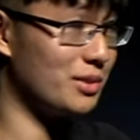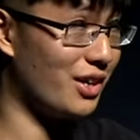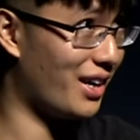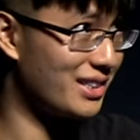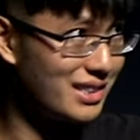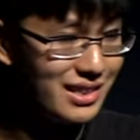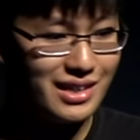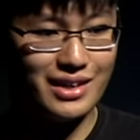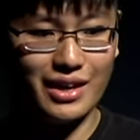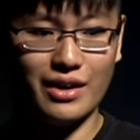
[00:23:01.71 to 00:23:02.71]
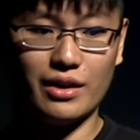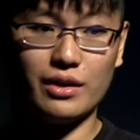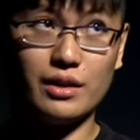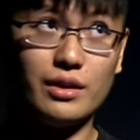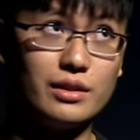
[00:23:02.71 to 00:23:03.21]
talks uh,
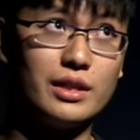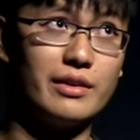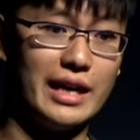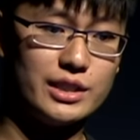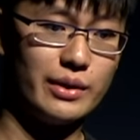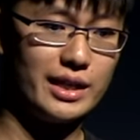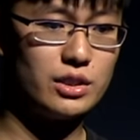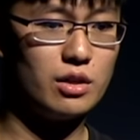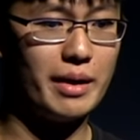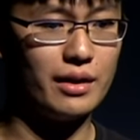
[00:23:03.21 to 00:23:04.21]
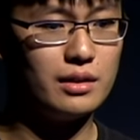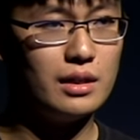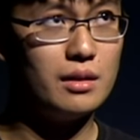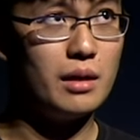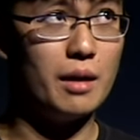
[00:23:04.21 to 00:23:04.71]
earlier in XOXO about
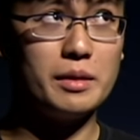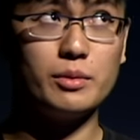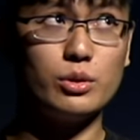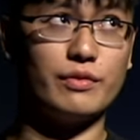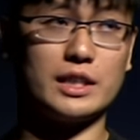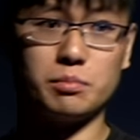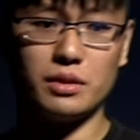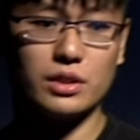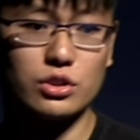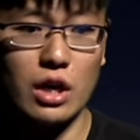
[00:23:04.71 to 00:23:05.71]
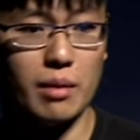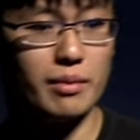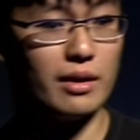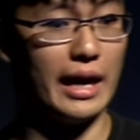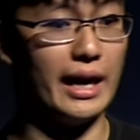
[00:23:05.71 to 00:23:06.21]
uh, people who have experienced
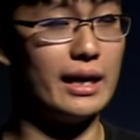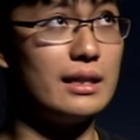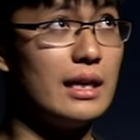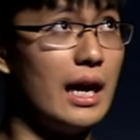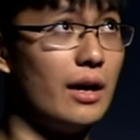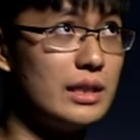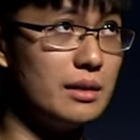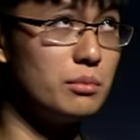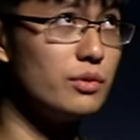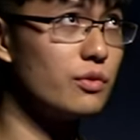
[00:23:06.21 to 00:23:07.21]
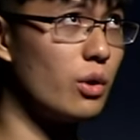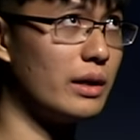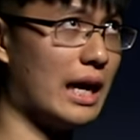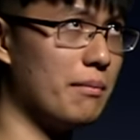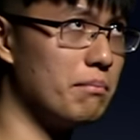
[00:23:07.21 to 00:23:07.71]
trauma and how they moved forward
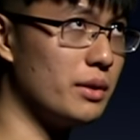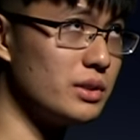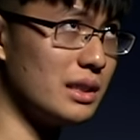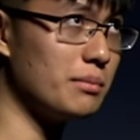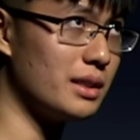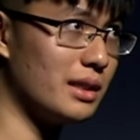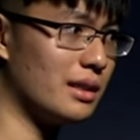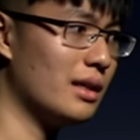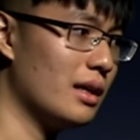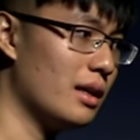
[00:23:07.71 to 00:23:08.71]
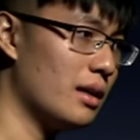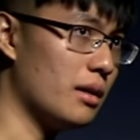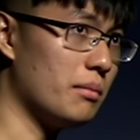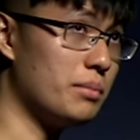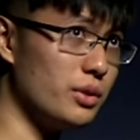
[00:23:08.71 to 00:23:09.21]
and built something
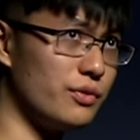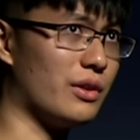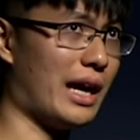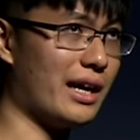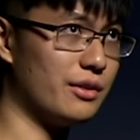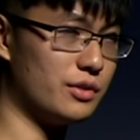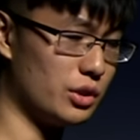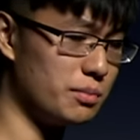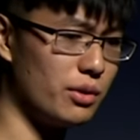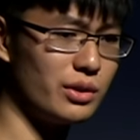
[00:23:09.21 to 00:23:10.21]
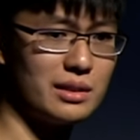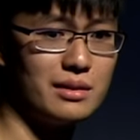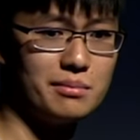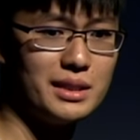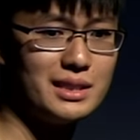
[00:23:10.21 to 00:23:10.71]
beautiful out of those broken
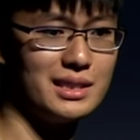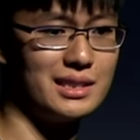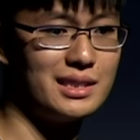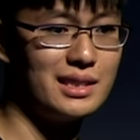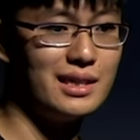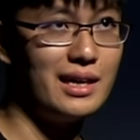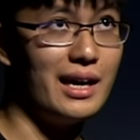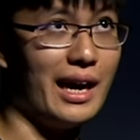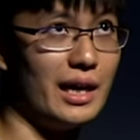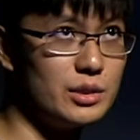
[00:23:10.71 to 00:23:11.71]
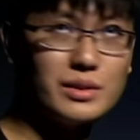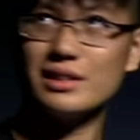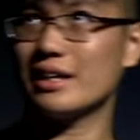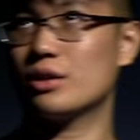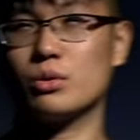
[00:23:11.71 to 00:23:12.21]
pieces. I just want to
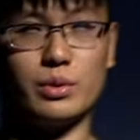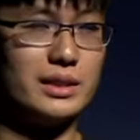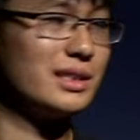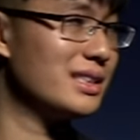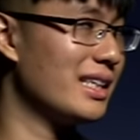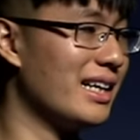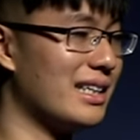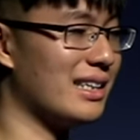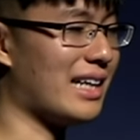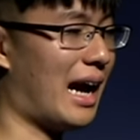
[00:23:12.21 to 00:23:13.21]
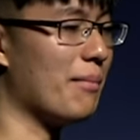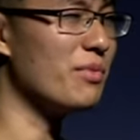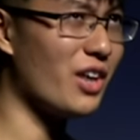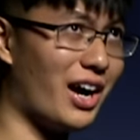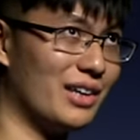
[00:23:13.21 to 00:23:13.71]
like quickly state that
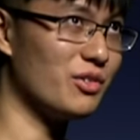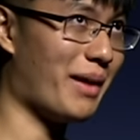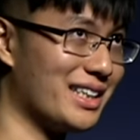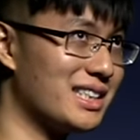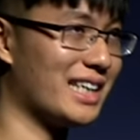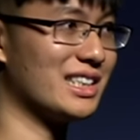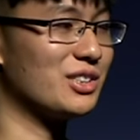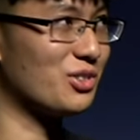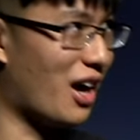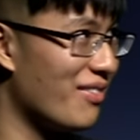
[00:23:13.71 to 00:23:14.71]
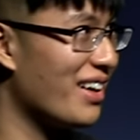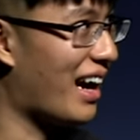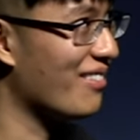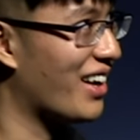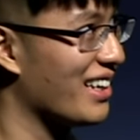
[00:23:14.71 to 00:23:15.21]
I'm not romanticizing trauma.
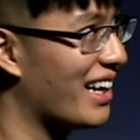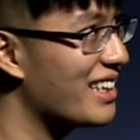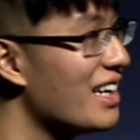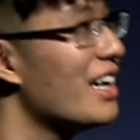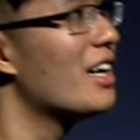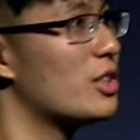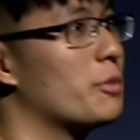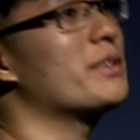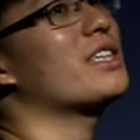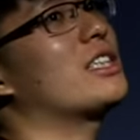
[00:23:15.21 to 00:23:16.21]
I'm not like to be a